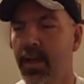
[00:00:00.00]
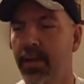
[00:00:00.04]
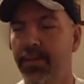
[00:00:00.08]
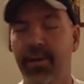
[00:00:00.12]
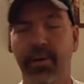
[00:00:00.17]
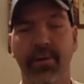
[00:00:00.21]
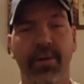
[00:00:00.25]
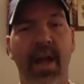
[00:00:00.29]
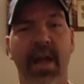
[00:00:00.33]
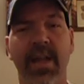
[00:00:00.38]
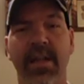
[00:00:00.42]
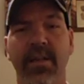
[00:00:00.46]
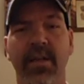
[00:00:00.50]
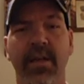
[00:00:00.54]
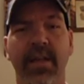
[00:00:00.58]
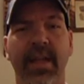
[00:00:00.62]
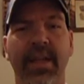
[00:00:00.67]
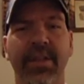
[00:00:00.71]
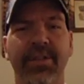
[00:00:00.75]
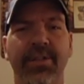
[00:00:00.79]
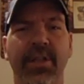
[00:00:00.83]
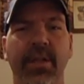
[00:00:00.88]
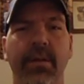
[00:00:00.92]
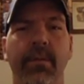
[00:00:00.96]
They're not a good
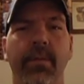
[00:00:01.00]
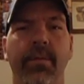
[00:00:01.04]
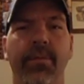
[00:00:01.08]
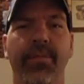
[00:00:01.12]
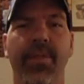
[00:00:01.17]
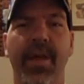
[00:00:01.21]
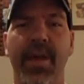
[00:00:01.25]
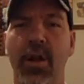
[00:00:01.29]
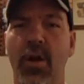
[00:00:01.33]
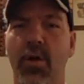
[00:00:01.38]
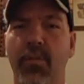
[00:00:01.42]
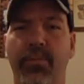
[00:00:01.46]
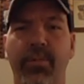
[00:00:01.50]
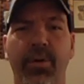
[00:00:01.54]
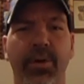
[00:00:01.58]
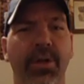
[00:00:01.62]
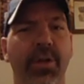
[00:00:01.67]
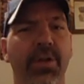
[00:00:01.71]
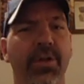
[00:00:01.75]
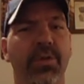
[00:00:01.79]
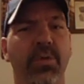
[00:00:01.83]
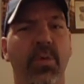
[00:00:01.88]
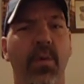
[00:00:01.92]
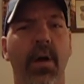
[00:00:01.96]
engine. They don't
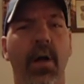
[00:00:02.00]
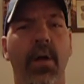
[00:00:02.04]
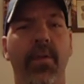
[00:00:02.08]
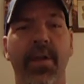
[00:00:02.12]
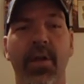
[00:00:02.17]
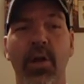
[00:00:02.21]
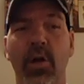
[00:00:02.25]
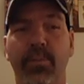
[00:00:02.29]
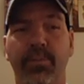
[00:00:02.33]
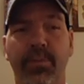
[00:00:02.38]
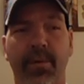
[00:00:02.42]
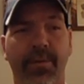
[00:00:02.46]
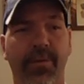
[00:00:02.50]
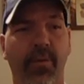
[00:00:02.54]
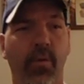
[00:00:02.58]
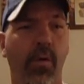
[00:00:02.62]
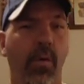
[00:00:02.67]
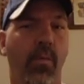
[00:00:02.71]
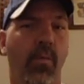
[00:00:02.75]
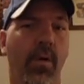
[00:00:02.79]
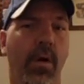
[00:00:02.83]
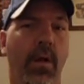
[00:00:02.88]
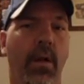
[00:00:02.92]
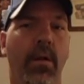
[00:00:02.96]
produce well, they don't
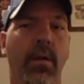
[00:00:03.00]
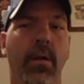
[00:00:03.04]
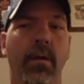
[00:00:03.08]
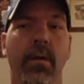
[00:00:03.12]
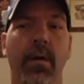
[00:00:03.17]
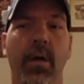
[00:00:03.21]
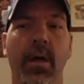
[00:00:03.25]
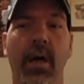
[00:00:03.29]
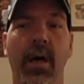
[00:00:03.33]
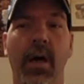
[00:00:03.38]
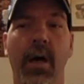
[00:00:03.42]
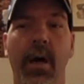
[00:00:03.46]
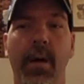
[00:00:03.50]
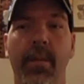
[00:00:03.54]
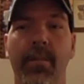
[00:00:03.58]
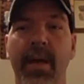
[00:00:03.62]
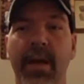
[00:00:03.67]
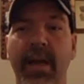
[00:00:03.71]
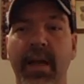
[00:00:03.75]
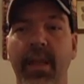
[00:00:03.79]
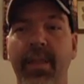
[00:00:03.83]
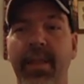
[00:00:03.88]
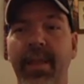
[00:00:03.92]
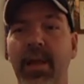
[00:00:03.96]
perform well.
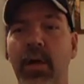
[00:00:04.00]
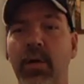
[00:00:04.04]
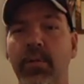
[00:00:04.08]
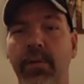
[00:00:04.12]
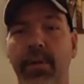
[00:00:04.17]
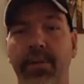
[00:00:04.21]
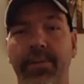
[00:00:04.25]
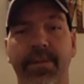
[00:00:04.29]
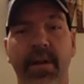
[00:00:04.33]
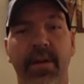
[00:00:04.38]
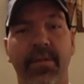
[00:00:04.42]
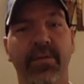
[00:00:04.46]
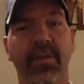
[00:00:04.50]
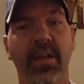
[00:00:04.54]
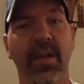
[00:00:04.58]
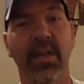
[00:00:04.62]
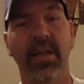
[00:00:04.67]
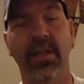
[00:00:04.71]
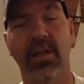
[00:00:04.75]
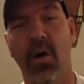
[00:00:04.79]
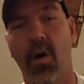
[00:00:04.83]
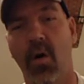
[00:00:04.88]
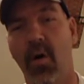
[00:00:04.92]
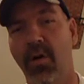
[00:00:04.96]
Anything over
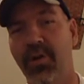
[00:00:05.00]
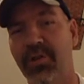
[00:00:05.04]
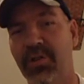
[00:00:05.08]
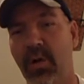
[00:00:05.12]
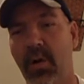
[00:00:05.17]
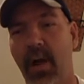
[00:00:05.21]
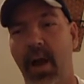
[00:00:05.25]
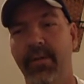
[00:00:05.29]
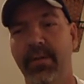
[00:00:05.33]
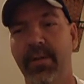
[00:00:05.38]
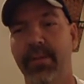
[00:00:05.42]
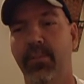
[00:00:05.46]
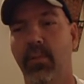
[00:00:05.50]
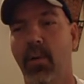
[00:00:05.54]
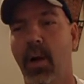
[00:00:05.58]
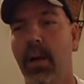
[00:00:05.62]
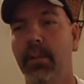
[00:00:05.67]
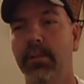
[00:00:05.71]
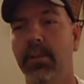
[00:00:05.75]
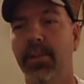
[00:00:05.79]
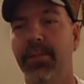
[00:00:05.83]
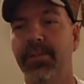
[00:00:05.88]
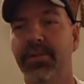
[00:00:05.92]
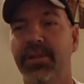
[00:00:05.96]
15 cars, they're having
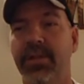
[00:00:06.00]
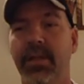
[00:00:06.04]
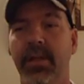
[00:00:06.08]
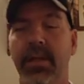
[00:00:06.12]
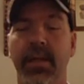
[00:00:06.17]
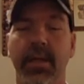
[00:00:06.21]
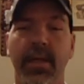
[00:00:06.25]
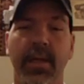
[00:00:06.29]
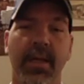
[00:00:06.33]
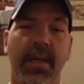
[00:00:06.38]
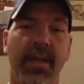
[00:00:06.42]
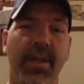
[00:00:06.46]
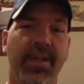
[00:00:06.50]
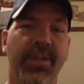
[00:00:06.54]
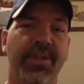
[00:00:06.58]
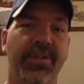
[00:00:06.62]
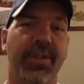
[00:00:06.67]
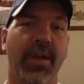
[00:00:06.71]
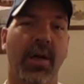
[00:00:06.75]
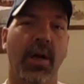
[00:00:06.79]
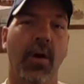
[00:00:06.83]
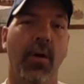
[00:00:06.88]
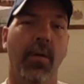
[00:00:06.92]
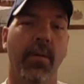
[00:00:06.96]
problems.
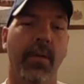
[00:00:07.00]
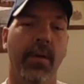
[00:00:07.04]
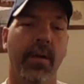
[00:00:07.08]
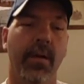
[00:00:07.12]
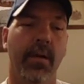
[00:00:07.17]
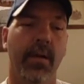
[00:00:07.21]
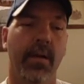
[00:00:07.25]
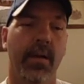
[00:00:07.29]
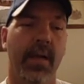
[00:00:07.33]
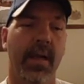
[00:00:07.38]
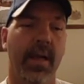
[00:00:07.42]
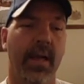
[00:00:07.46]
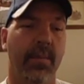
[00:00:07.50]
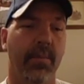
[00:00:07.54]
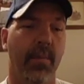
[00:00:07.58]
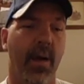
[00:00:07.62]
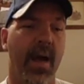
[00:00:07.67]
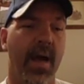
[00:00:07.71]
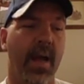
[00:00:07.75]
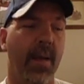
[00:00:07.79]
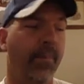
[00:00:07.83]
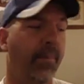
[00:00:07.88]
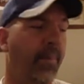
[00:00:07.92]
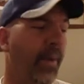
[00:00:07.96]
So, in
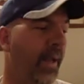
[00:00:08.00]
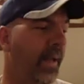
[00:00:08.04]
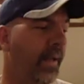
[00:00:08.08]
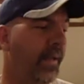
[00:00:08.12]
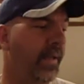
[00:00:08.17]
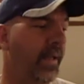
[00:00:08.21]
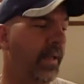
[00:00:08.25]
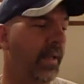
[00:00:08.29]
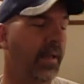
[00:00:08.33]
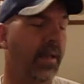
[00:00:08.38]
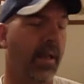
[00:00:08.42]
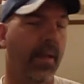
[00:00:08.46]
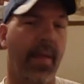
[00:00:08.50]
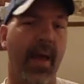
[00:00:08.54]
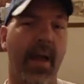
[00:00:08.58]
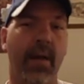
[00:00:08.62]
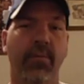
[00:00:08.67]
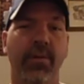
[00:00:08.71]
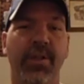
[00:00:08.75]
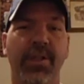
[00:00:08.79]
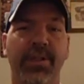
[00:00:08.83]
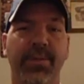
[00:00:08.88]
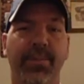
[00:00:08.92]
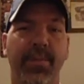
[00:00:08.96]
my opinion, in that
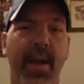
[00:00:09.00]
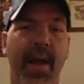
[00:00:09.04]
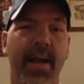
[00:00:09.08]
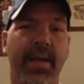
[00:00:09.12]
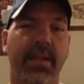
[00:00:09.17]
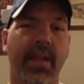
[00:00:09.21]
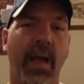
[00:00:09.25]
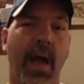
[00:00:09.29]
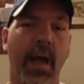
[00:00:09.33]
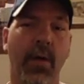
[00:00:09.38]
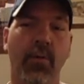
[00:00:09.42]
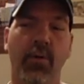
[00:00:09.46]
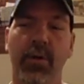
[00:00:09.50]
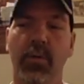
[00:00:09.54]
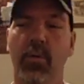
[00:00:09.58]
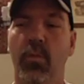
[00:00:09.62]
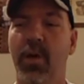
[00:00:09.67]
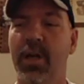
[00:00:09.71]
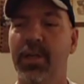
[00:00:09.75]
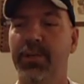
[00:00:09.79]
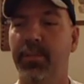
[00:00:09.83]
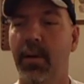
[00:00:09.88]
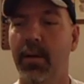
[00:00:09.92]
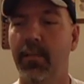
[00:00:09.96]
respect, I wouldn't
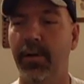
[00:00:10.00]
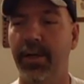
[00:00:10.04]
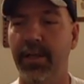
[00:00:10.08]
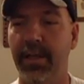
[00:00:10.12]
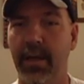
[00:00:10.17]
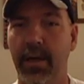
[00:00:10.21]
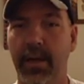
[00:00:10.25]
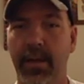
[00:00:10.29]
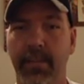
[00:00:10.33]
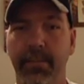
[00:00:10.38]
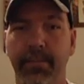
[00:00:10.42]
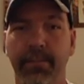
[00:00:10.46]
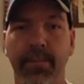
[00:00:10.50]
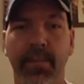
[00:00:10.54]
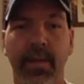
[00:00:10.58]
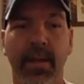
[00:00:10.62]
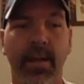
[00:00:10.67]
waste my money on them.